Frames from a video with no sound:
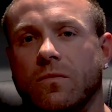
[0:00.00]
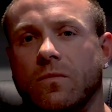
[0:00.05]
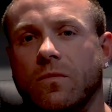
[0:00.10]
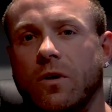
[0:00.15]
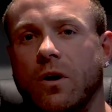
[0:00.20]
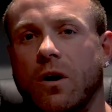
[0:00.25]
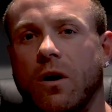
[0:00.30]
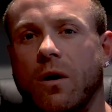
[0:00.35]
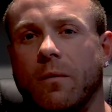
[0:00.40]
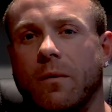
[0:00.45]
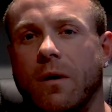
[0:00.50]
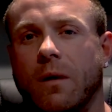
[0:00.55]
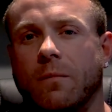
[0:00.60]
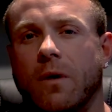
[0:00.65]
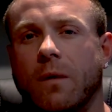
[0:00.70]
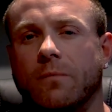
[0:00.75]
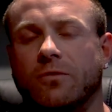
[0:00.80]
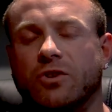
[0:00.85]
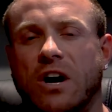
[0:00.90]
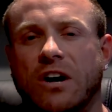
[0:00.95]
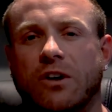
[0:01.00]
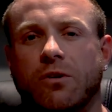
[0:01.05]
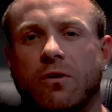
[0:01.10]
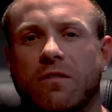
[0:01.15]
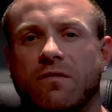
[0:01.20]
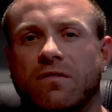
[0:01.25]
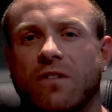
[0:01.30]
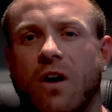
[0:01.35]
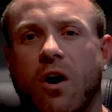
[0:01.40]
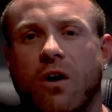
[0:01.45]
you know, I'm trying to
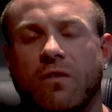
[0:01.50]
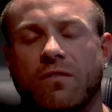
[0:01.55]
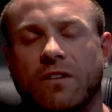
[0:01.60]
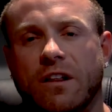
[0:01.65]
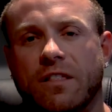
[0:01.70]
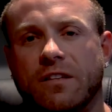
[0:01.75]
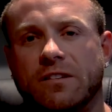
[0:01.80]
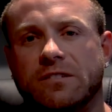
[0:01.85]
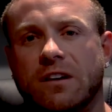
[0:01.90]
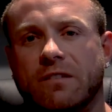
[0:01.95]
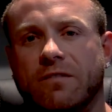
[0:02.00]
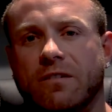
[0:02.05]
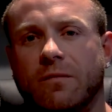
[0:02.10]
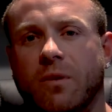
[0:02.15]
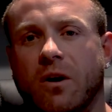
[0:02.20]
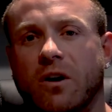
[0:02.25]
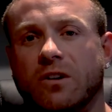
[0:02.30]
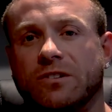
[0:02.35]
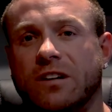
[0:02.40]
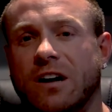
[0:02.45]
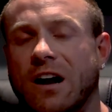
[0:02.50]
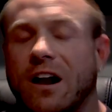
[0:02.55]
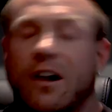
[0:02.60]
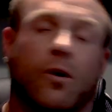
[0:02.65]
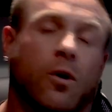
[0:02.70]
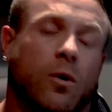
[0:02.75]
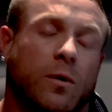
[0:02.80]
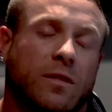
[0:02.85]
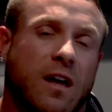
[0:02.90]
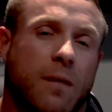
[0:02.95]
evolve into this different person, and I
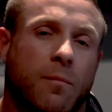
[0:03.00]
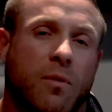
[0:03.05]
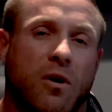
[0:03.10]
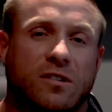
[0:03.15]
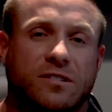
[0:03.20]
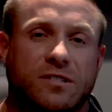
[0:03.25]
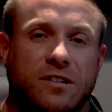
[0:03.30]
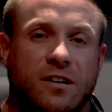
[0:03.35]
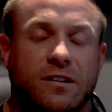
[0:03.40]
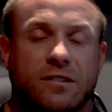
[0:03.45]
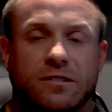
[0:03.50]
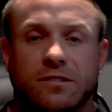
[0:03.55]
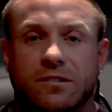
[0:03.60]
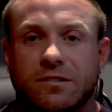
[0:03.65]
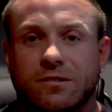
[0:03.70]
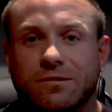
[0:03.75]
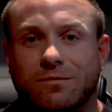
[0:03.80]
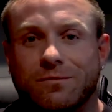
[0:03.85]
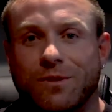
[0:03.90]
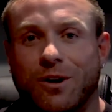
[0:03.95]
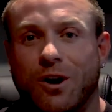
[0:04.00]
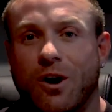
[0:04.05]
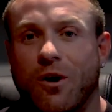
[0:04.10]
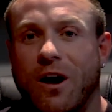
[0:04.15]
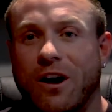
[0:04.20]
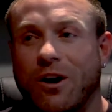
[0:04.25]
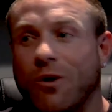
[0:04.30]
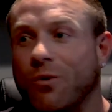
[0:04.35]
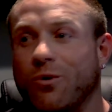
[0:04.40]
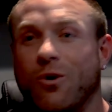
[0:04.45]
don't know what that person is. You know,
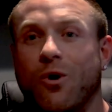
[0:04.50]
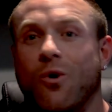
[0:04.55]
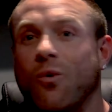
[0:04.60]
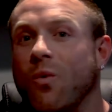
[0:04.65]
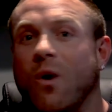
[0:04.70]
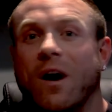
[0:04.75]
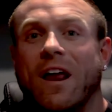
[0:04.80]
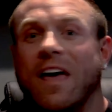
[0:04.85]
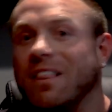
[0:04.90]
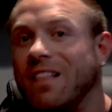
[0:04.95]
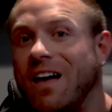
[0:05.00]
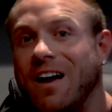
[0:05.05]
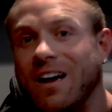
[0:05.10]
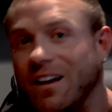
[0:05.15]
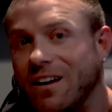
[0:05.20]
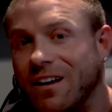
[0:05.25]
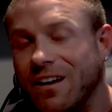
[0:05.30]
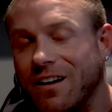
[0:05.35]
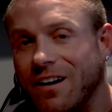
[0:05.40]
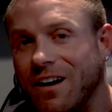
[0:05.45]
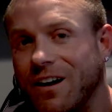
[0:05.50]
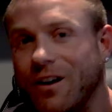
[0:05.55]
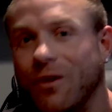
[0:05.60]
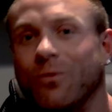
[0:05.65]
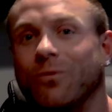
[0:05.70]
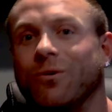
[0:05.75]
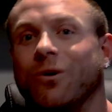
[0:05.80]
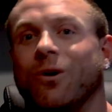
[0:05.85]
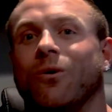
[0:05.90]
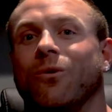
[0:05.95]
I don't know what I like. I
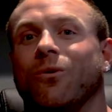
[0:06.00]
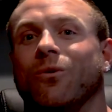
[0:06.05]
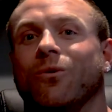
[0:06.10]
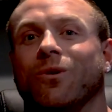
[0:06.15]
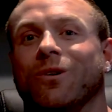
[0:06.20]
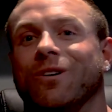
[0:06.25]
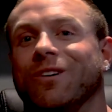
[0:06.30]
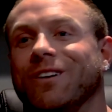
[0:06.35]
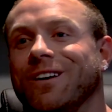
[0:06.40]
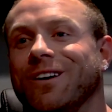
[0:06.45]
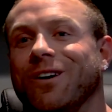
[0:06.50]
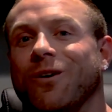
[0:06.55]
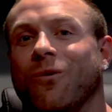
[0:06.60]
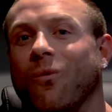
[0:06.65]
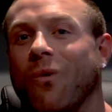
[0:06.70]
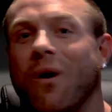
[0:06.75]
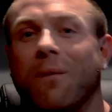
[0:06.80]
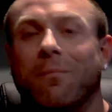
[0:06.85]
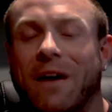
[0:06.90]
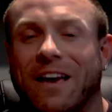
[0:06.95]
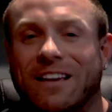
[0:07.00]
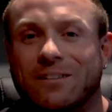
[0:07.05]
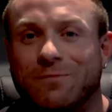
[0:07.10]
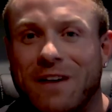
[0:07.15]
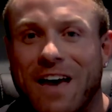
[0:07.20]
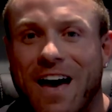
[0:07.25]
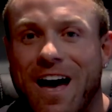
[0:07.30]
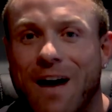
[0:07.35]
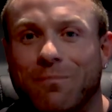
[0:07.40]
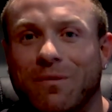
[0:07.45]
don't know what makes me
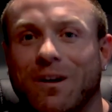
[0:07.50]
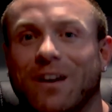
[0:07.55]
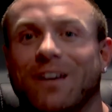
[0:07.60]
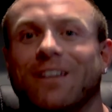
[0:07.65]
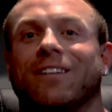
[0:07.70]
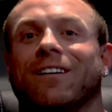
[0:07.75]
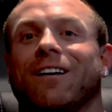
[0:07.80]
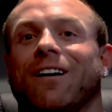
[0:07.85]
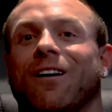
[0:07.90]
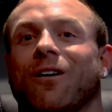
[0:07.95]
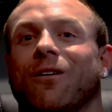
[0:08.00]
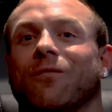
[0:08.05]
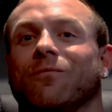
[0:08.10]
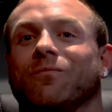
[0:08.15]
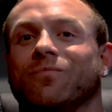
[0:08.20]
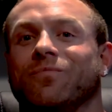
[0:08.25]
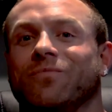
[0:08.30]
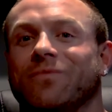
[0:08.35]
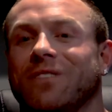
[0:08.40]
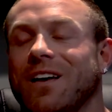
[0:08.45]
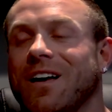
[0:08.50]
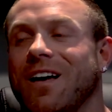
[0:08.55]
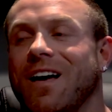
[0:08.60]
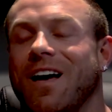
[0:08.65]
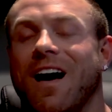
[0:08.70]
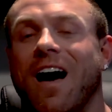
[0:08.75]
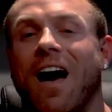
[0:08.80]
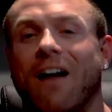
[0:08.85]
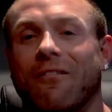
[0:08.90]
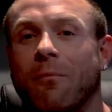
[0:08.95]
happy.
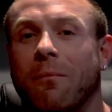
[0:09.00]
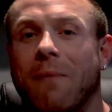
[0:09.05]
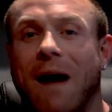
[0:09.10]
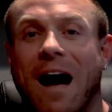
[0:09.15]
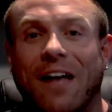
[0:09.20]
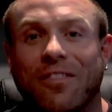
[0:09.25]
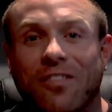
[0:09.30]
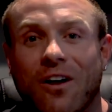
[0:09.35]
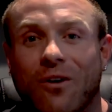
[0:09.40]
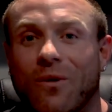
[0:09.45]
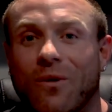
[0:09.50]
I have a mind that